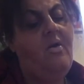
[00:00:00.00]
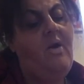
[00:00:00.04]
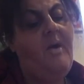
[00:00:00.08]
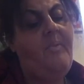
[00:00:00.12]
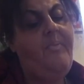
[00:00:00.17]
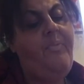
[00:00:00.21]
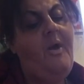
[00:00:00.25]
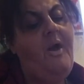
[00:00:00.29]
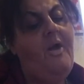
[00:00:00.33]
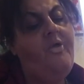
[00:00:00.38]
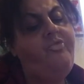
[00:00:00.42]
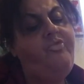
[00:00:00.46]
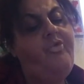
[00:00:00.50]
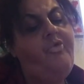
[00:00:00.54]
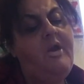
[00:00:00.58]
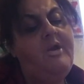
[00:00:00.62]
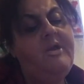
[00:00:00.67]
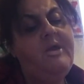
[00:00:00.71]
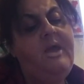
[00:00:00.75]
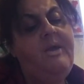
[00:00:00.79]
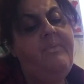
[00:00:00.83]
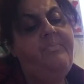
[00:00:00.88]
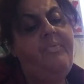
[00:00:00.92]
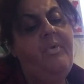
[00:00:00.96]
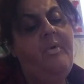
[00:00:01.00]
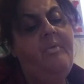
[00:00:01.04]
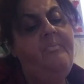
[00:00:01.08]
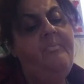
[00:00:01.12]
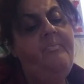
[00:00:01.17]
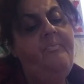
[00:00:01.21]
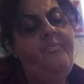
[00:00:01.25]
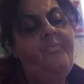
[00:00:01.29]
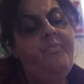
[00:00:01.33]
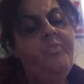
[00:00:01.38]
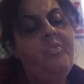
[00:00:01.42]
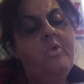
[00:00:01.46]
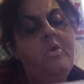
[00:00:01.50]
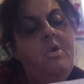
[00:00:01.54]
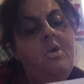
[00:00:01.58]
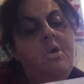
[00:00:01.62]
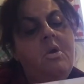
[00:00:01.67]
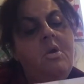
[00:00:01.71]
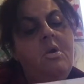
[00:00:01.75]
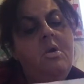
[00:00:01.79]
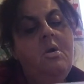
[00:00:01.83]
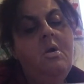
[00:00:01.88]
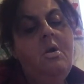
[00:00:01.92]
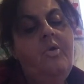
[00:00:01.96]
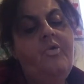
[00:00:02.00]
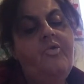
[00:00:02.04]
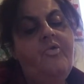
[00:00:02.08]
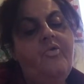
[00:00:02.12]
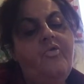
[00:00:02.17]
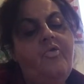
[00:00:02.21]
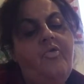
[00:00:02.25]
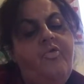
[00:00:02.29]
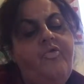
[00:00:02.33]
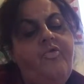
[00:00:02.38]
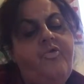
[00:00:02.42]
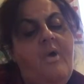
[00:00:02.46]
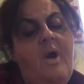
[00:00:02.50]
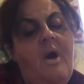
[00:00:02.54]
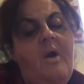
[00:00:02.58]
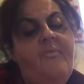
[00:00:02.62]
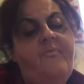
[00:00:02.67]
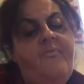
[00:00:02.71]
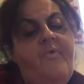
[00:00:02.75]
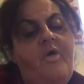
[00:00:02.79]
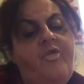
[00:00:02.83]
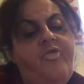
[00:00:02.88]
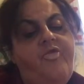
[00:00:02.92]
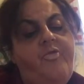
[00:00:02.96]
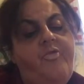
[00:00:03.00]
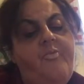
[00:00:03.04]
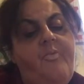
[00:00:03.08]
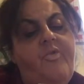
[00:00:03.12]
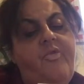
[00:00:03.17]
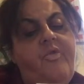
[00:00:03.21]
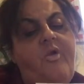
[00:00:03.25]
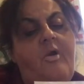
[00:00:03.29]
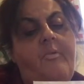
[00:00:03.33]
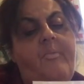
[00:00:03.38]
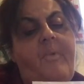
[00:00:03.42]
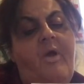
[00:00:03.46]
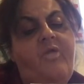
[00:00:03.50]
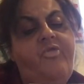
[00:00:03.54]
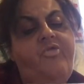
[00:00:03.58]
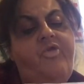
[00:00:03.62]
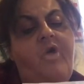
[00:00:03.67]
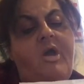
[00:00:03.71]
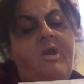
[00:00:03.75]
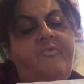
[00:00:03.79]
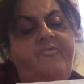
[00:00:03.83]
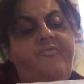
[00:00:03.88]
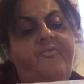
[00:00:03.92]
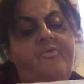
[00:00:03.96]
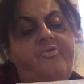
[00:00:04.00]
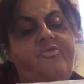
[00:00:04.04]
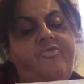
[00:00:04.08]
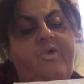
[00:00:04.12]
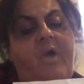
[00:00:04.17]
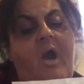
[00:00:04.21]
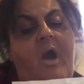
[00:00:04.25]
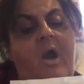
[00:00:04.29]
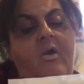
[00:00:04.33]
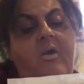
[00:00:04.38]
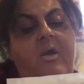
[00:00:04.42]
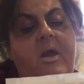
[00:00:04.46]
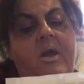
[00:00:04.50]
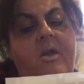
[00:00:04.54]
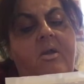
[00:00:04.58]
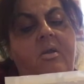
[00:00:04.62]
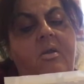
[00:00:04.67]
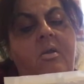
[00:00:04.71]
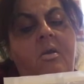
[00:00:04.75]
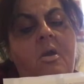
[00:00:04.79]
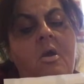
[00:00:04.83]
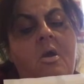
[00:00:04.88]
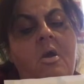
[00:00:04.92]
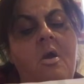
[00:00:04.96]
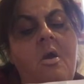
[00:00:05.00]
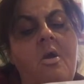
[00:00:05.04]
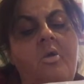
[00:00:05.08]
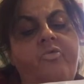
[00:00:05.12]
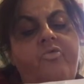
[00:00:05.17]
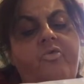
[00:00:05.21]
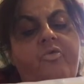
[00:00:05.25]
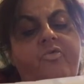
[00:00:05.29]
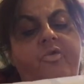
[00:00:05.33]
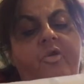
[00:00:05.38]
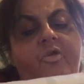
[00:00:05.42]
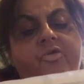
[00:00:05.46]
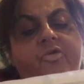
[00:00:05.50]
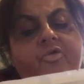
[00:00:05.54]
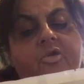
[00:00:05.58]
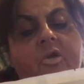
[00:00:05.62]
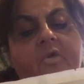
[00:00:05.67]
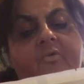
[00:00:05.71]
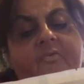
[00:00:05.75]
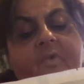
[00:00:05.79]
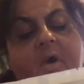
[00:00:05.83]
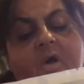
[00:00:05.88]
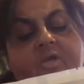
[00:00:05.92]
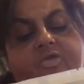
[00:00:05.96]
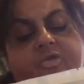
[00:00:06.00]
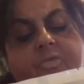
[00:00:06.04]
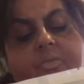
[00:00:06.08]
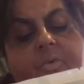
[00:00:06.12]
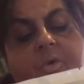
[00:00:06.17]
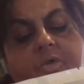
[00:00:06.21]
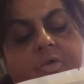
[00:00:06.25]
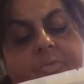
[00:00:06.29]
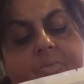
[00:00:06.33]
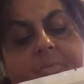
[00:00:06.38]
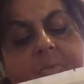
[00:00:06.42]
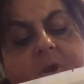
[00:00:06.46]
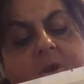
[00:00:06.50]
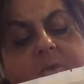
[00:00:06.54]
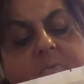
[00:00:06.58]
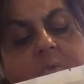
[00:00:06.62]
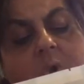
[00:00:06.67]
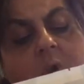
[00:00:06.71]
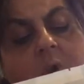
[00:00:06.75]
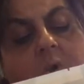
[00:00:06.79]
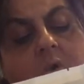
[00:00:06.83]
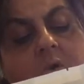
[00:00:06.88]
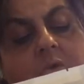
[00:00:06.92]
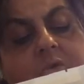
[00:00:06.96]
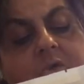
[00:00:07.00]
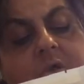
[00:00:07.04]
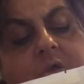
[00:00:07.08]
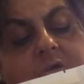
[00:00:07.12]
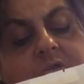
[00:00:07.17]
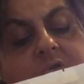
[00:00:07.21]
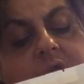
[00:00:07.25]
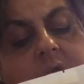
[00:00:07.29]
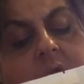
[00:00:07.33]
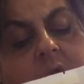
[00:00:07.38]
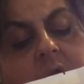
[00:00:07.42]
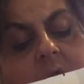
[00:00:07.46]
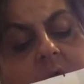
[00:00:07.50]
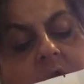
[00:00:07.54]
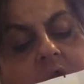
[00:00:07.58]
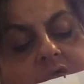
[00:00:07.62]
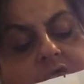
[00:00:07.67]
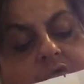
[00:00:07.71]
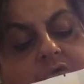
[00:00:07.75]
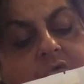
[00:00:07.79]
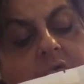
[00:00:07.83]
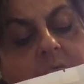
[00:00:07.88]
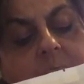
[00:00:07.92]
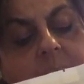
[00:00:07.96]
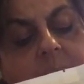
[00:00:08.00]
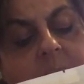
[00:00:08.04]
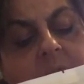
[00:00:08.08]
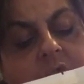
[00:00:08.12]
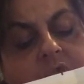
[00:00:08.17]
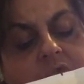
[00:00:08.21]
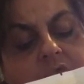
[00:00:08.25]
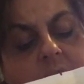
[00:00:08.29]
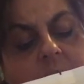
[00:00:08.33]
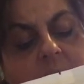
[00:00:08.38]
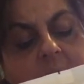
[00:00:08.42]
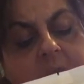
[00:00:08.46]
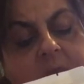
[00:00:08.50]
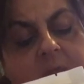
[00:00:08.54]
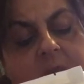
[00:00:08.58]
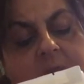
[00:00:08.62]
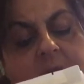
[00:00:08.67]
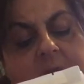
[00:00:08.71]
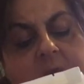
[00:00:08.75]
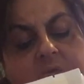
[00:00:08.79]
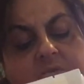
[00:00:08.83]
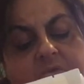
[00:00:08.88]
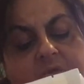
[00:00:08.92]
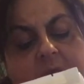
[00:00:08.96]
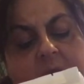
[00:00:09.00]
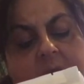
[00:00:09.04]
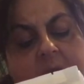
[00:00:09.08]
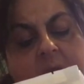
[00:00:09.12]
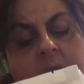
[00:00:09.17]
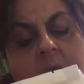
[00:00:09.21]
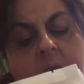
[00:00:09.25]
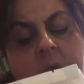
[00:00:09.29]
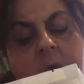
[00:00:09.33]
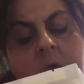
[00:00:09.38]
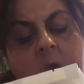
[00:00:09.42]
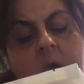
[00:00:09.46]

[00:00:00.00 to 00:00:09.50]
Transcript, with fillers: I'll probably try to keep them. Because they're just um, vegetables. They are by Jennifer's Garden. Traditional vegetable spring rolls, as little as two minutes, quick and easy.